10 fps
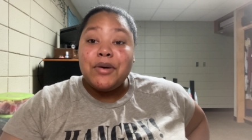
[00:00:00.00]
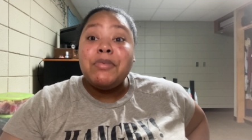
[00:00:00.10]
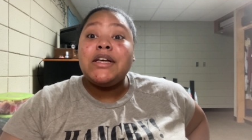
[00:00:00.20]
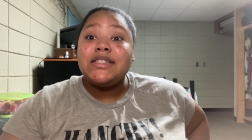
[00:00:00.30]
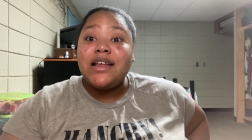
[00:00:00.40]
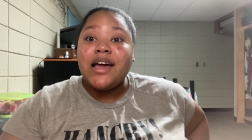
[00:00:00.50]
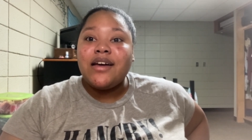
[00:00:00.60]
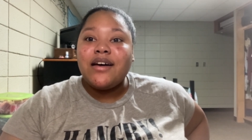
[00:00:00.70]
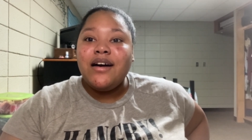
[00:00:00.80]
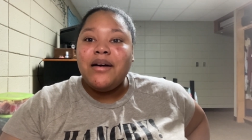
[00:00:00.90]
please like
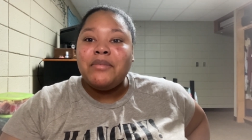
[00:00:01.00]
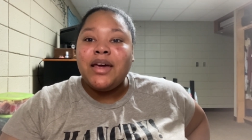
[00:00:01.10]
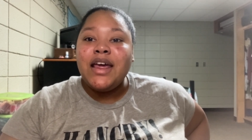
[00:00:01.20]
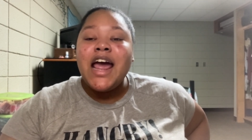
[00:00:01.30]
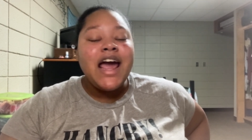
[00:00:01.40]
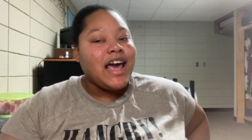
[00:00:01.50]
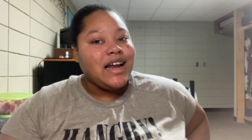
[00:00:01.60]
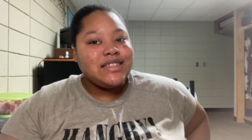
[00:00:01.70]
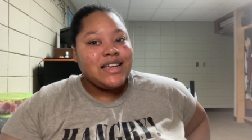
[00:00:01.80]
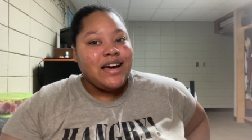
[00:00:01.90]
and comment, and I'll see